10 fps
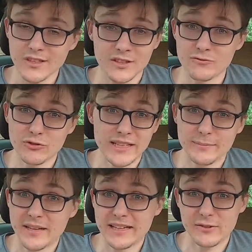I've really
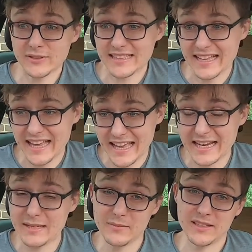barely lost
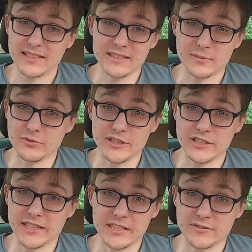any money in
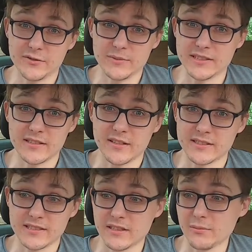depreciation from this car
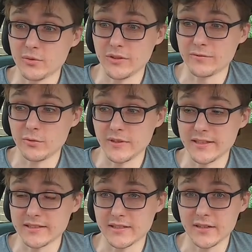since I bought it 4
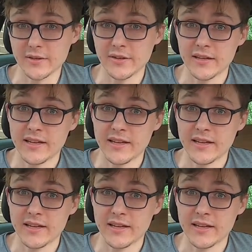years ago.